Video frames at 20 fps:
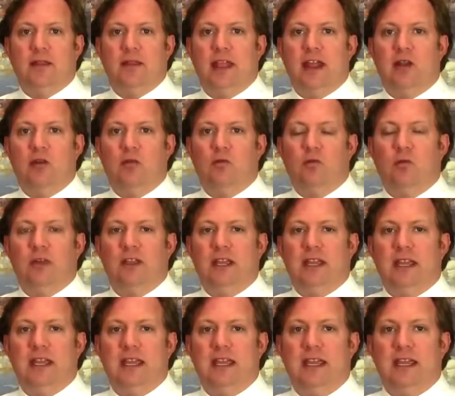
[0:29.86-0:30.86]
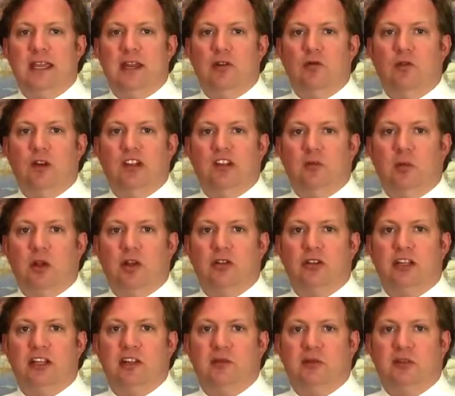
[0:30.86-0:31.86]
they don't really need reasonable
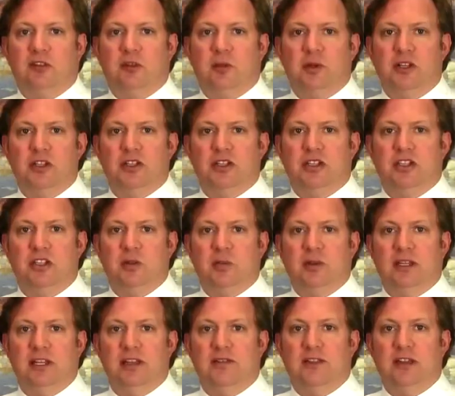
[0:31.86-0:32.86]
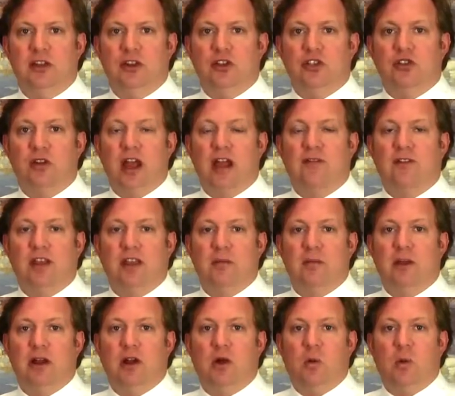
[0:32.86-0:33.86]
articulable suspicion to believe that you're trafficking
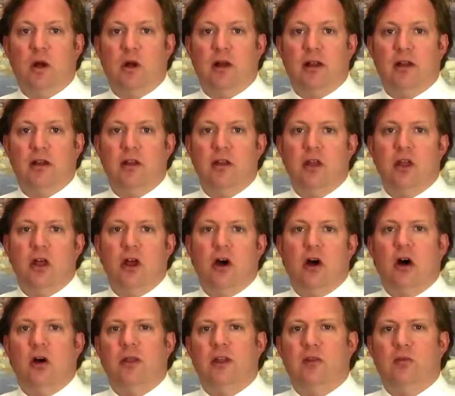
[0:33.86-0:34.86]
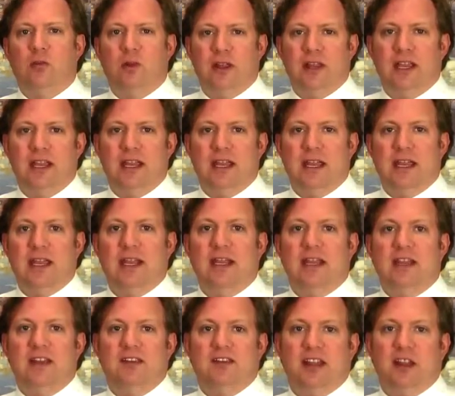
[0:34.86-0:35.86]
marijuana. All they really need
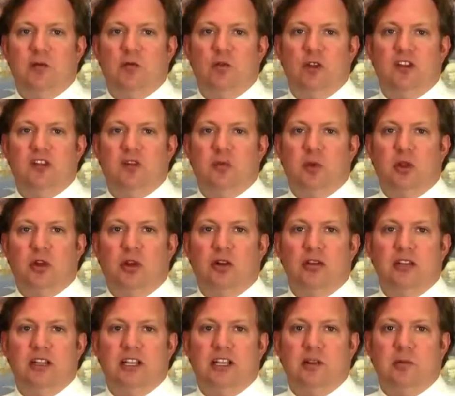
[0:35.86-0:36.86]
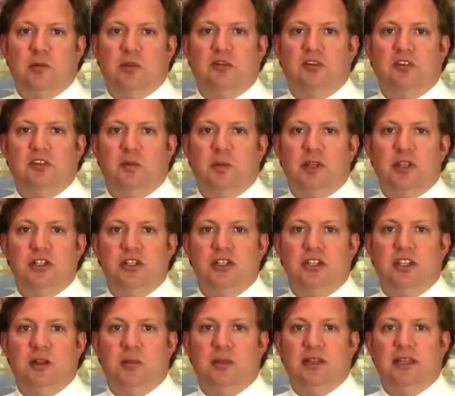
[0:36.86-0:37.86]
is a reasonable articulable
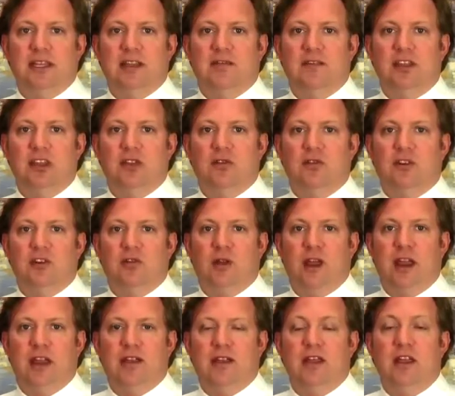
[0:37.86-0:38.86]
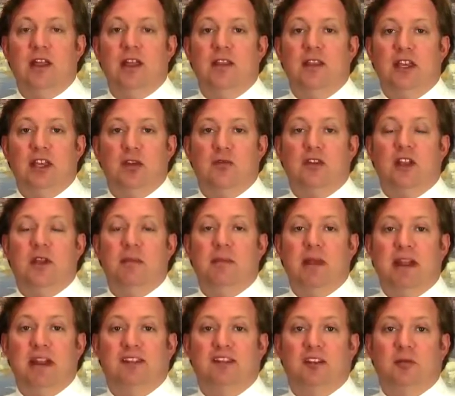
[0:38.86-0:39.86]
suspicion to believe that you've create that you've
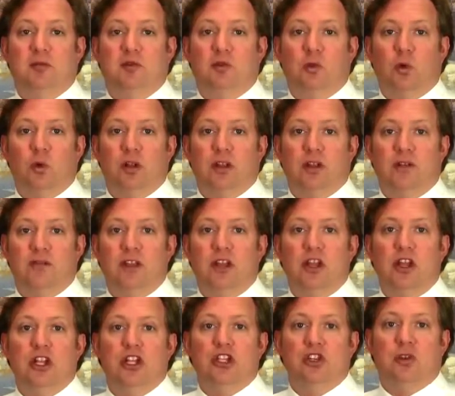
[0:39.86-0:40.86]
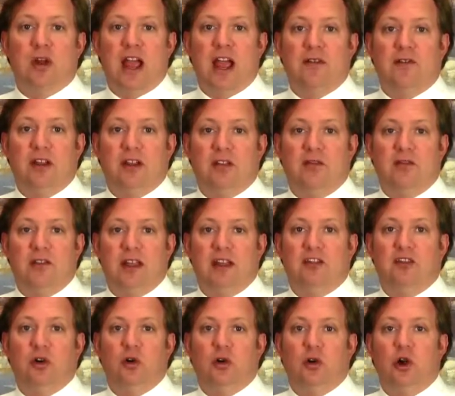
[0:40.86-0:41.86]
committed some sort of traffic
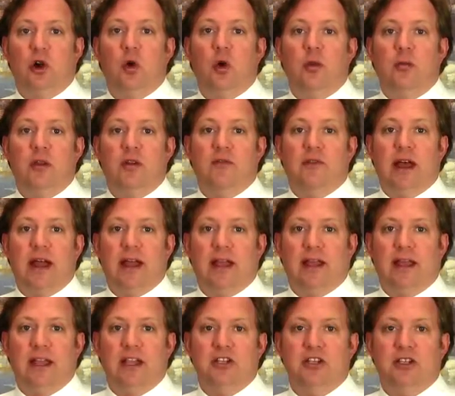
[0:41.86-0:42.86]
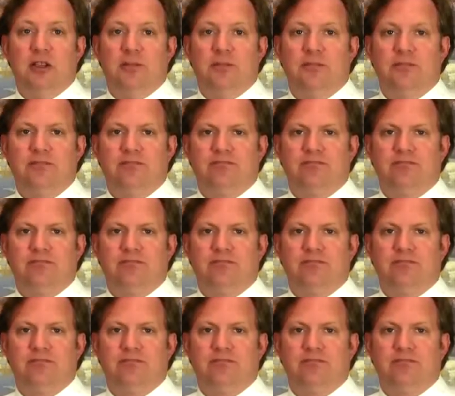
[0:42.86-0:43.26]
offense or equipment violation.